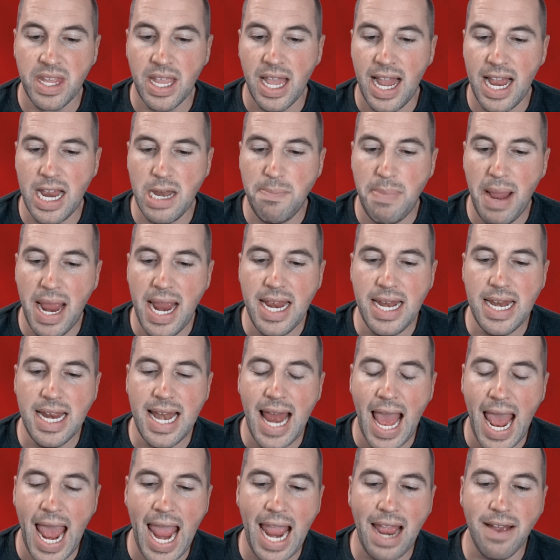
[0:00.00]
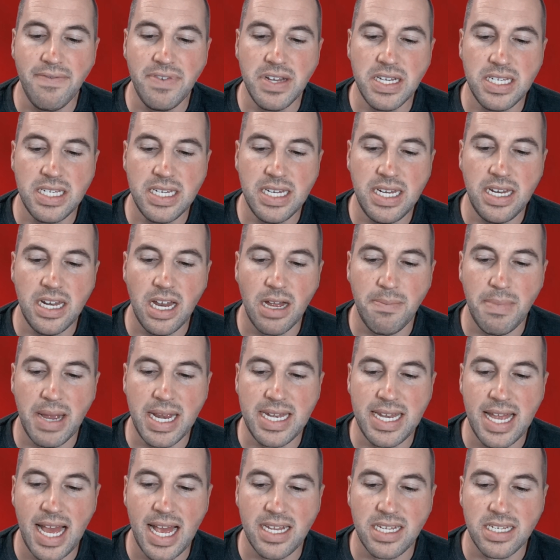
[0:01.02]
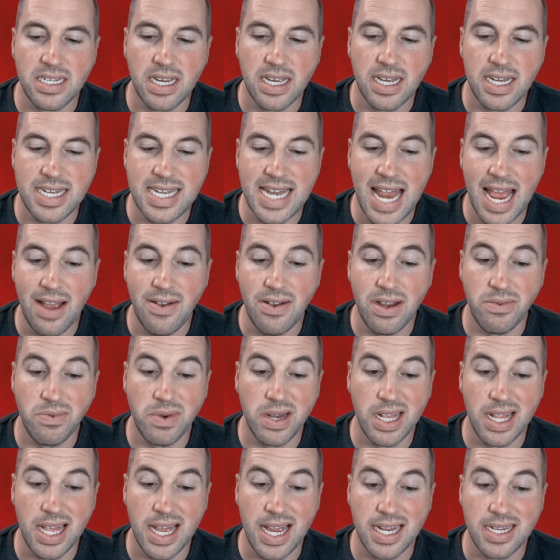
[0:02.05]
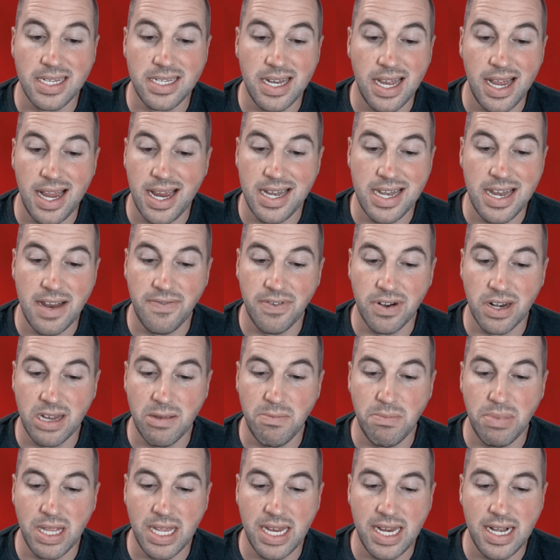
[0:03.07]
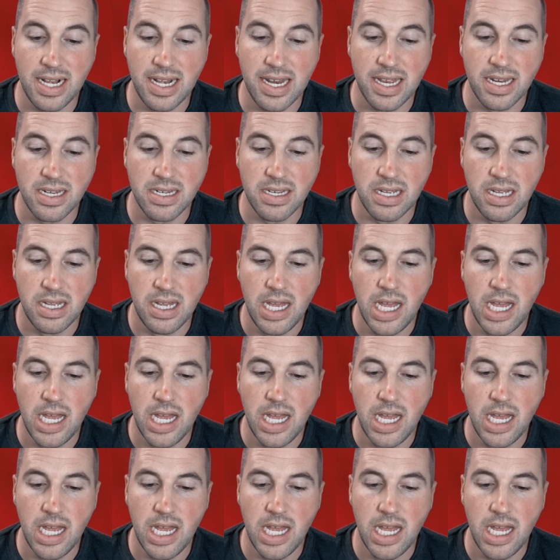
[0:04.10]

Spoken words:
I had painted half a scene on my desk. Now I realized I had never completed it.